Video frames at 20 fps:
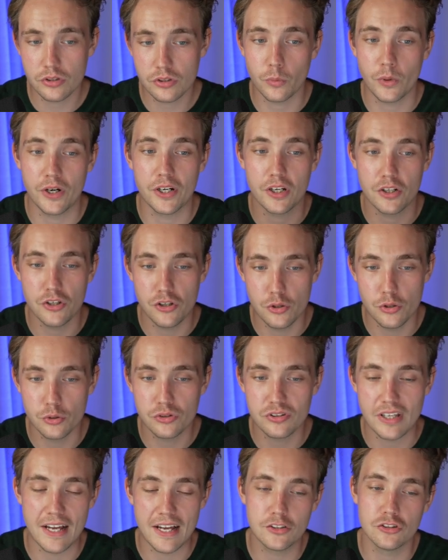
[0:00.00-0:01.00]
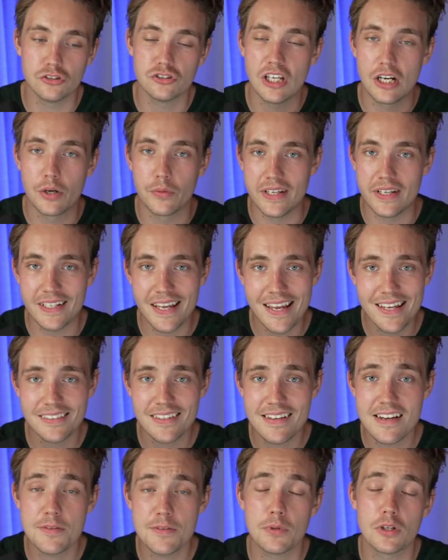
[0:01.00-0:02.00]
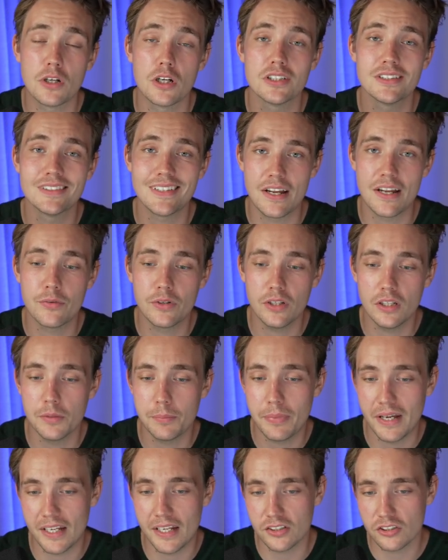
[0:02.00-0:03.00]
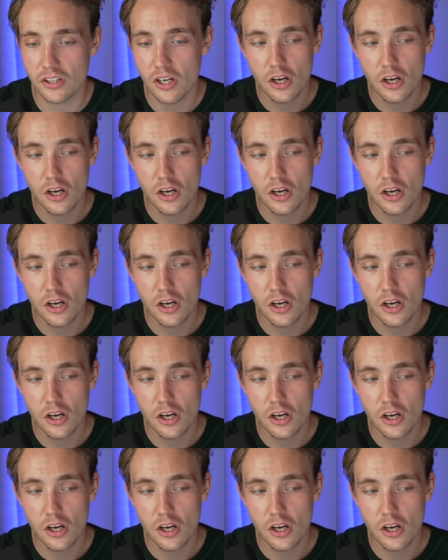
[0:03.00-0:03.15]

where you can use that to generate essays, because that really depends